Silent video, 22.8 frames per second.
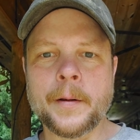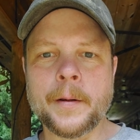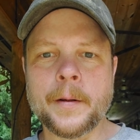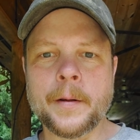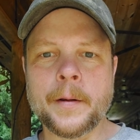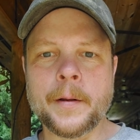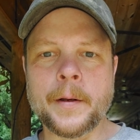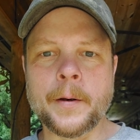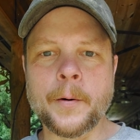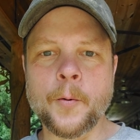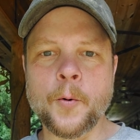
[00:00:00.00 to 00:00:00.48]

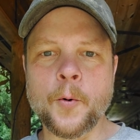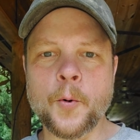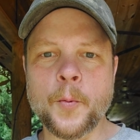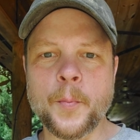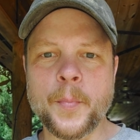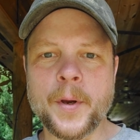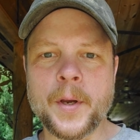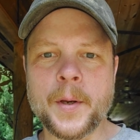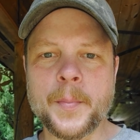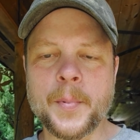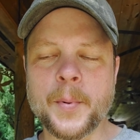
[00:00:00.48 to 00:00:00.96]
the old
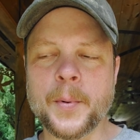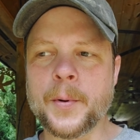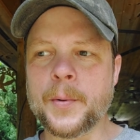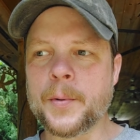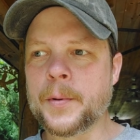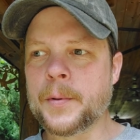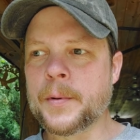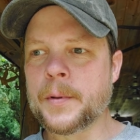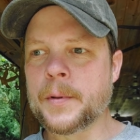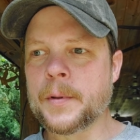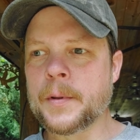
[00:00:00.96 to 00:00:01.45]
people
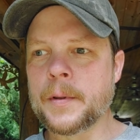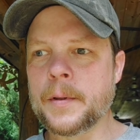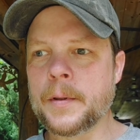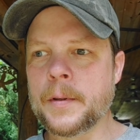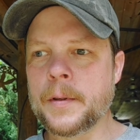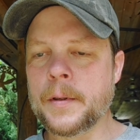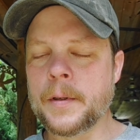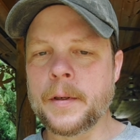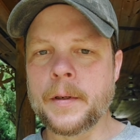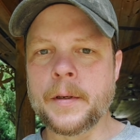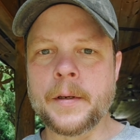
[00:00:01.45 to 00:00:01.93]

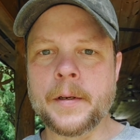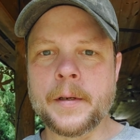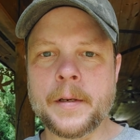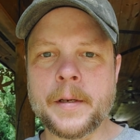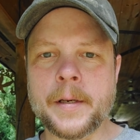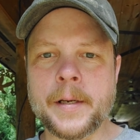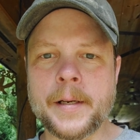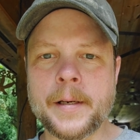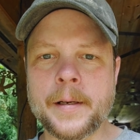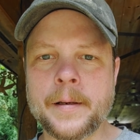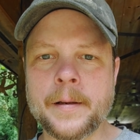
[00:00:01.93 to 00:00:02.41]

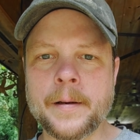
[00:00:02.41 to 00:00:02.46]
needed